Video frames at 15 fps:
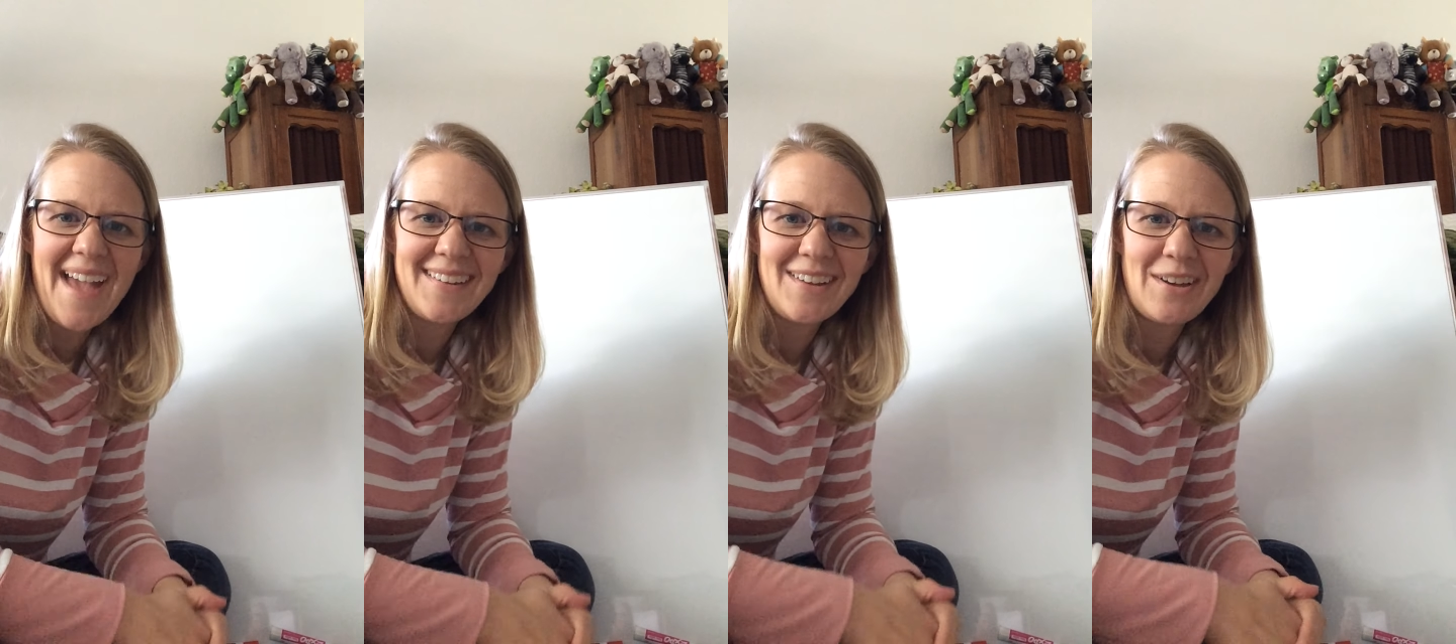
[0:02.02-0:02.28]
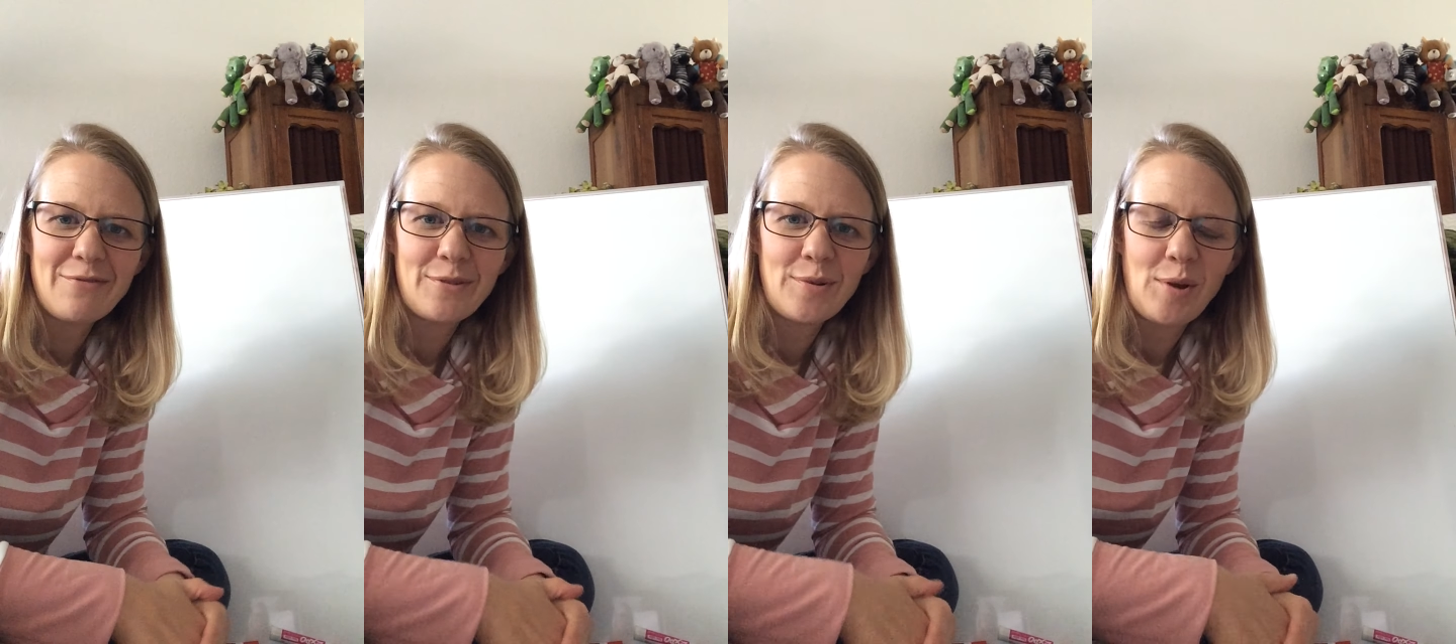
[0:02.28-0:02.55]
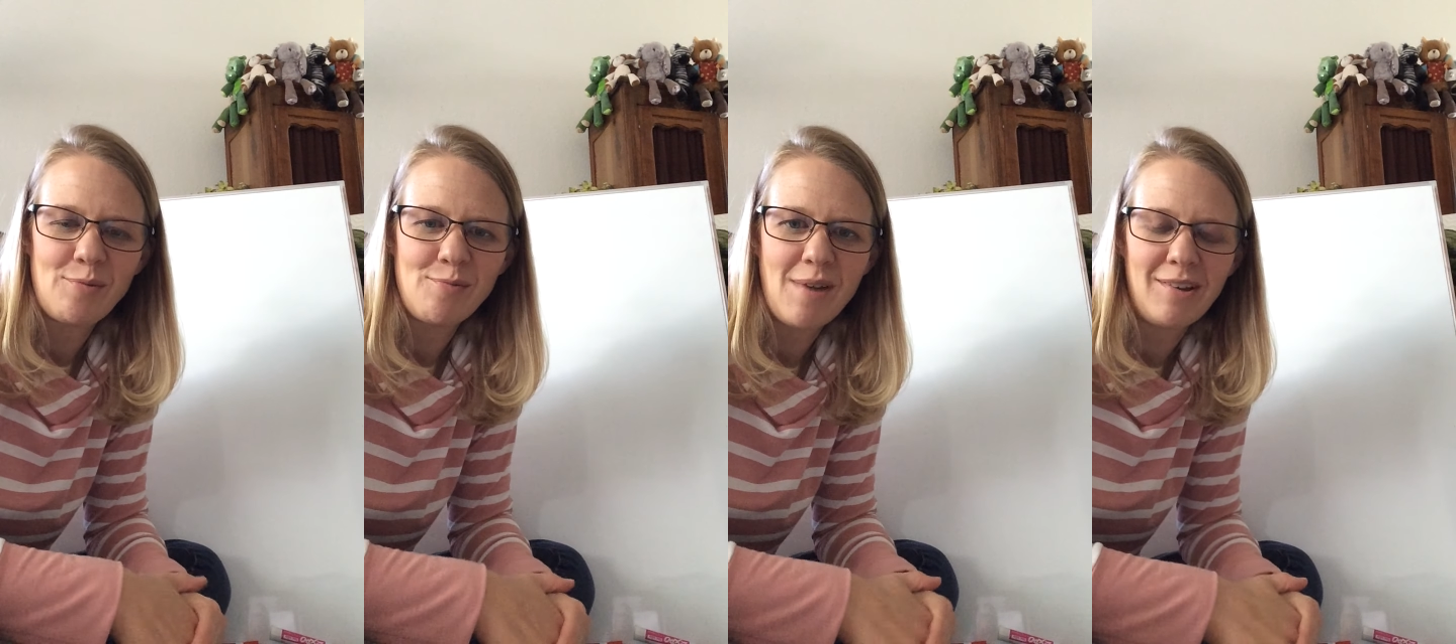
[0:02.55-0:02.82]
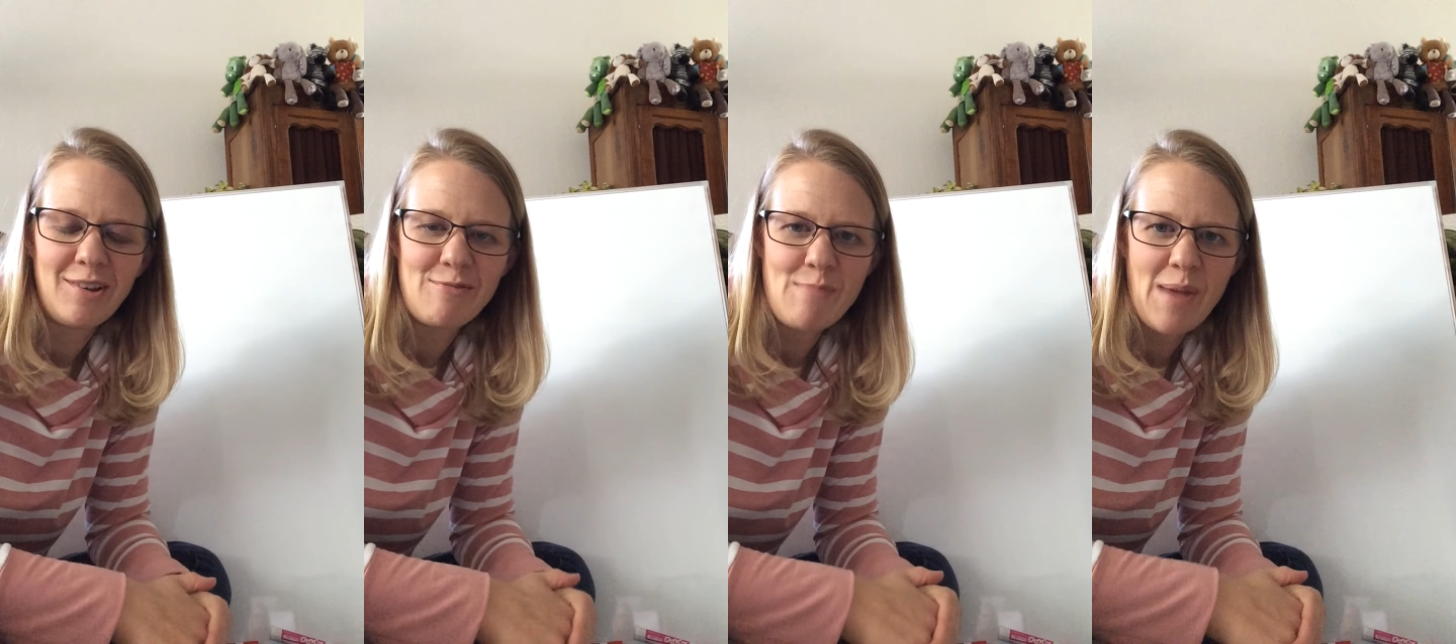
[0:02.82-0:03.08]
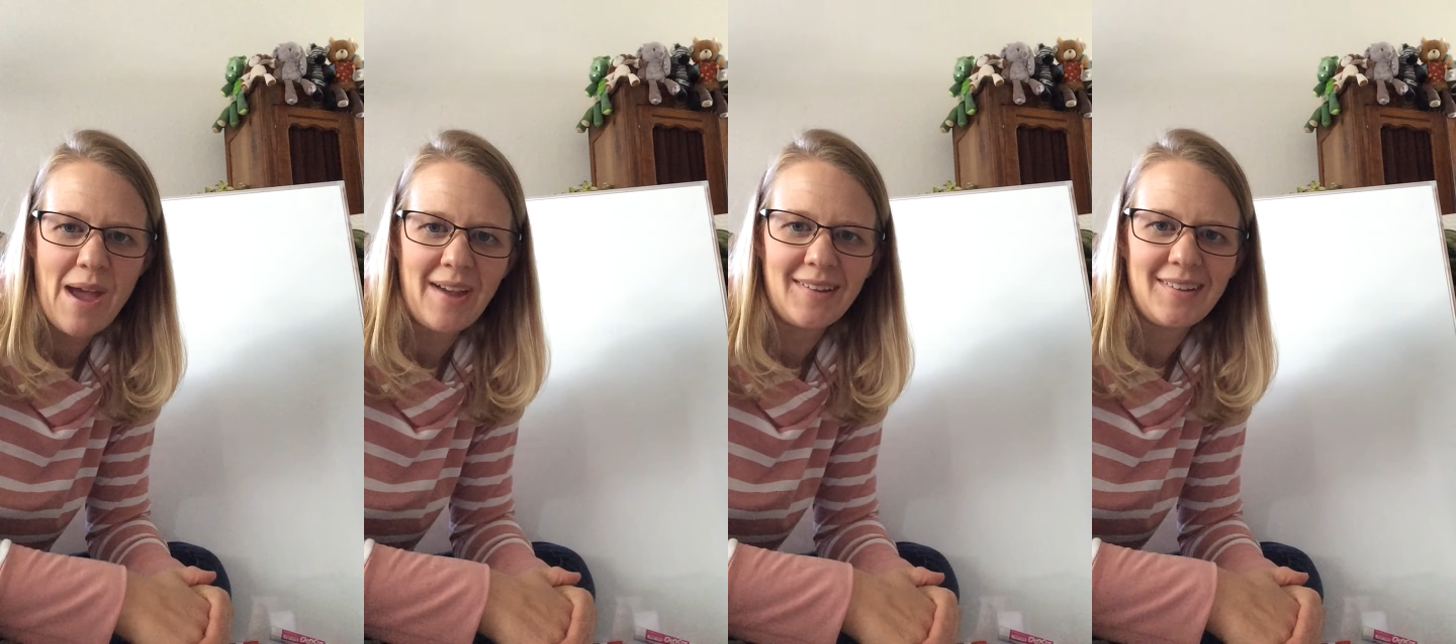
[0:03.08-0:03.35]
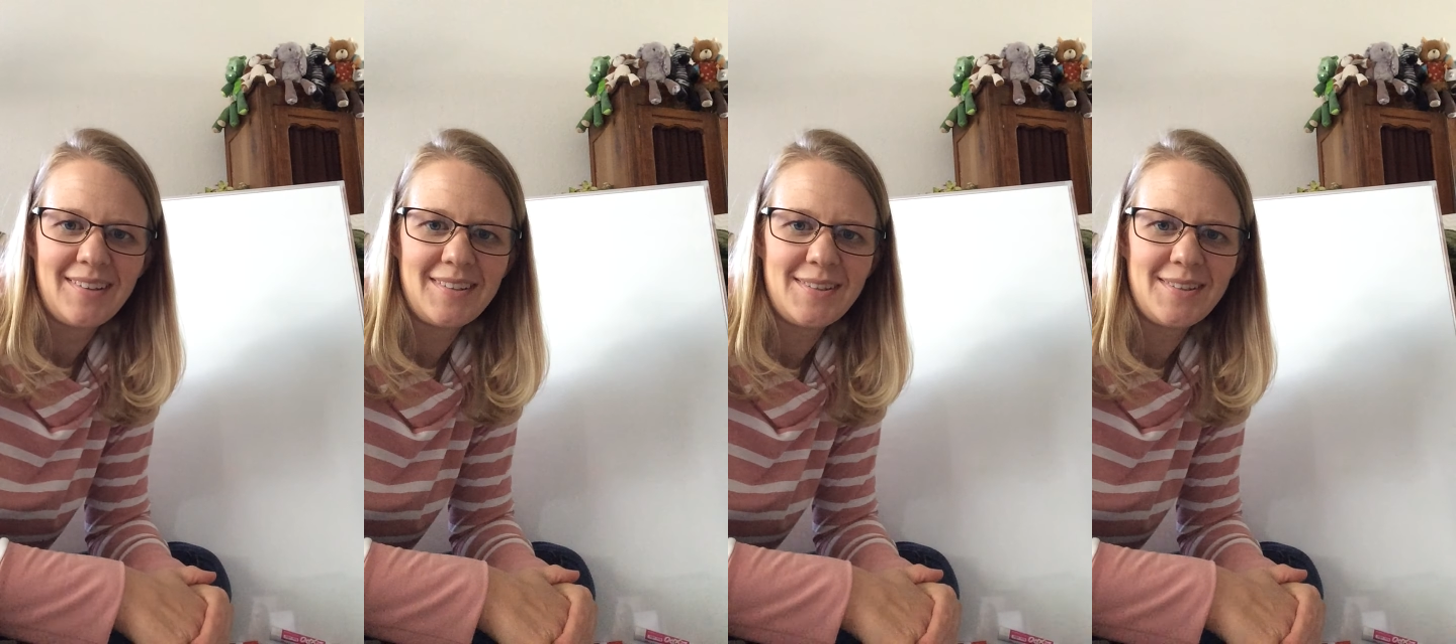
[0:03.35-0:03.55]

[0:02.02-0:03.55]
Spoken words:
Hi everyone, welcome back.